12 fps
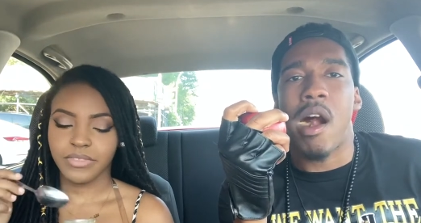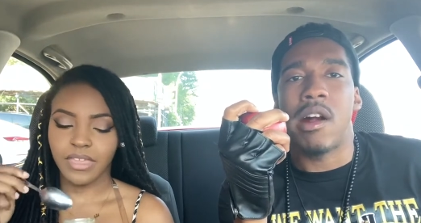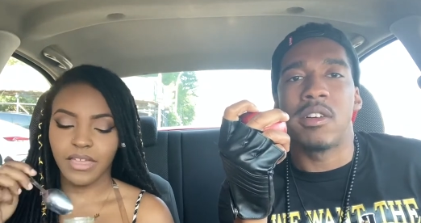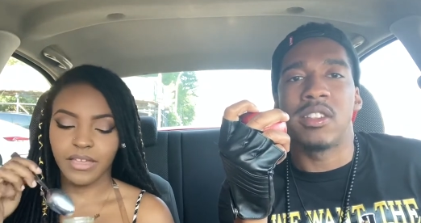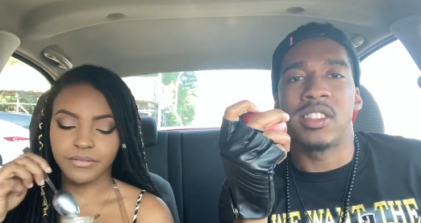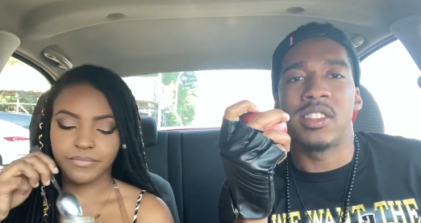
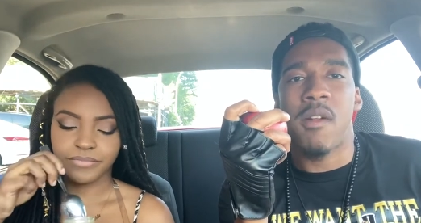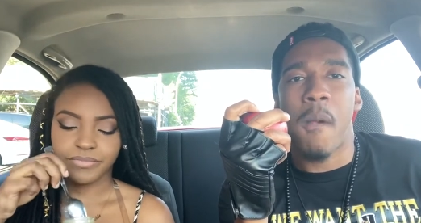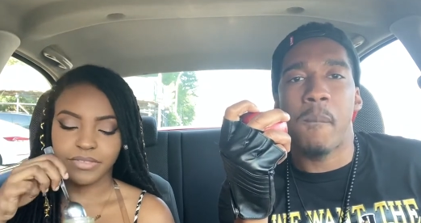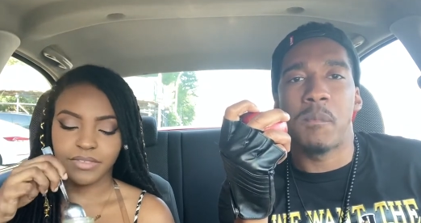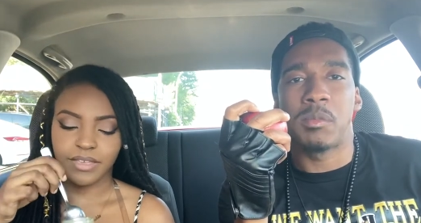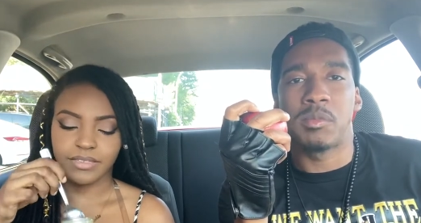Speaker 1: Yeah,
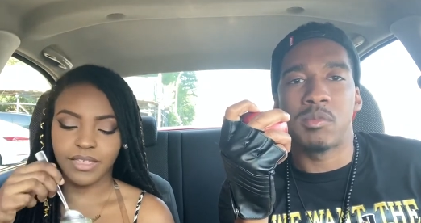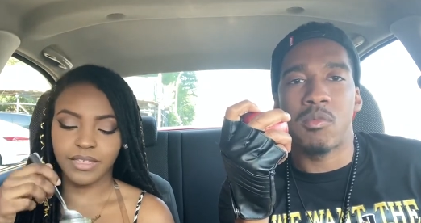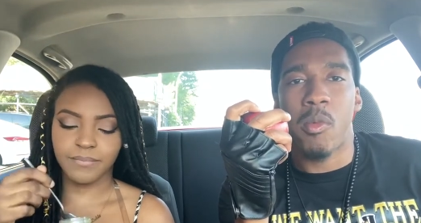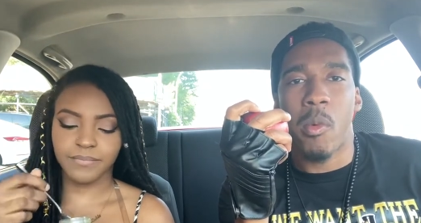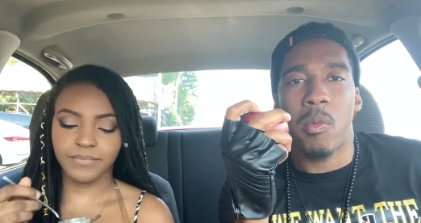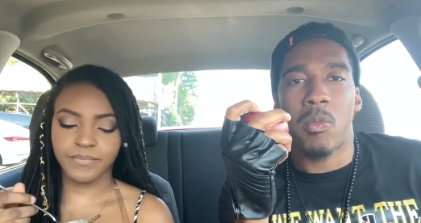tastes like
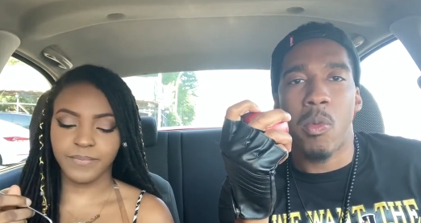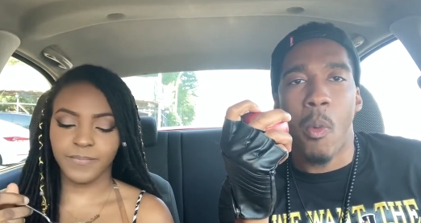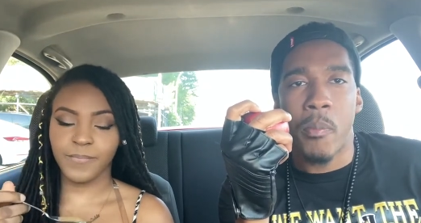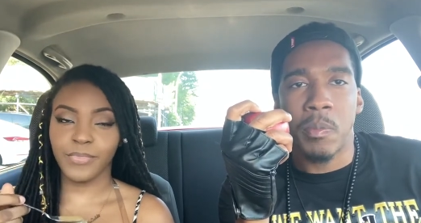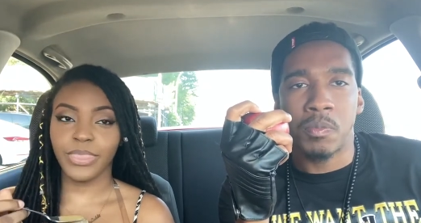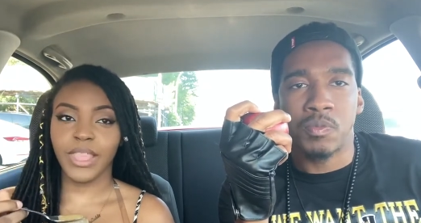
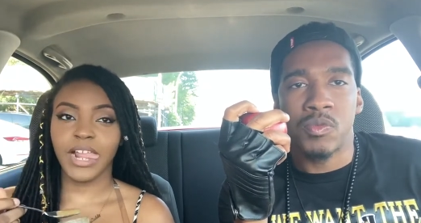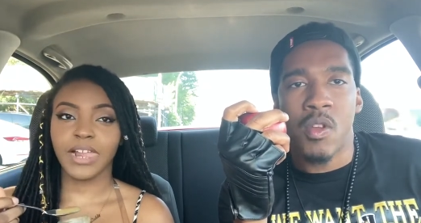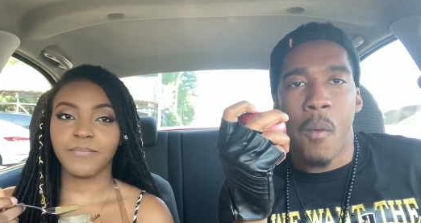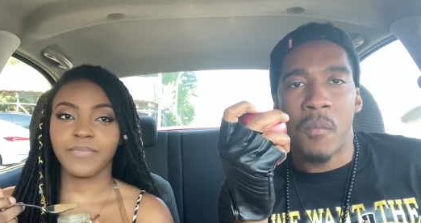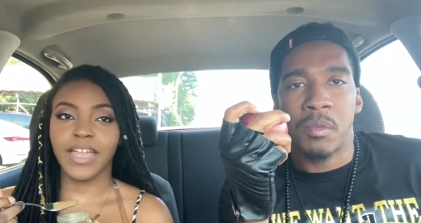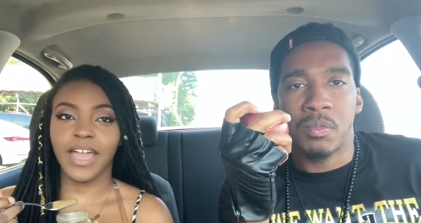
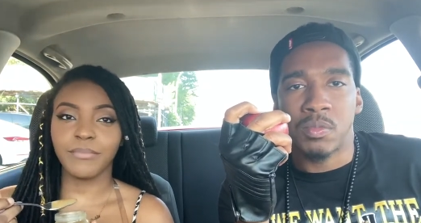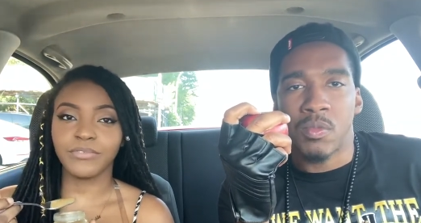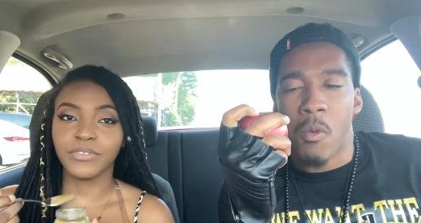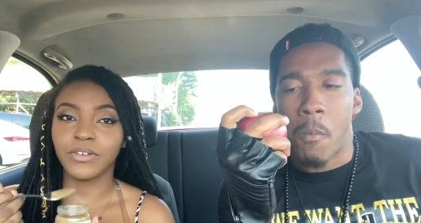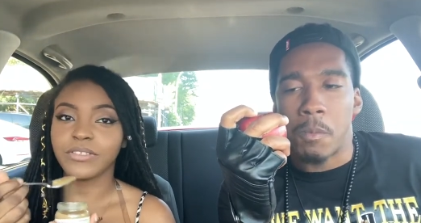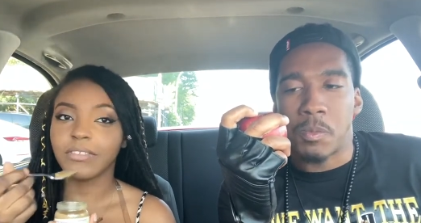
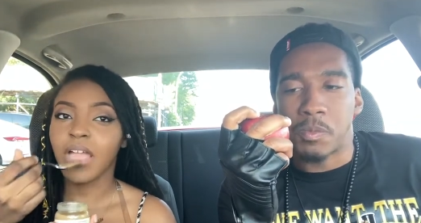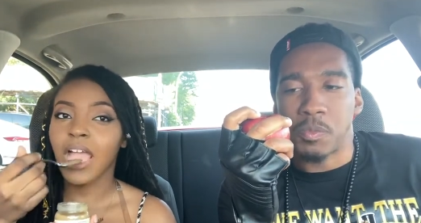applesauce.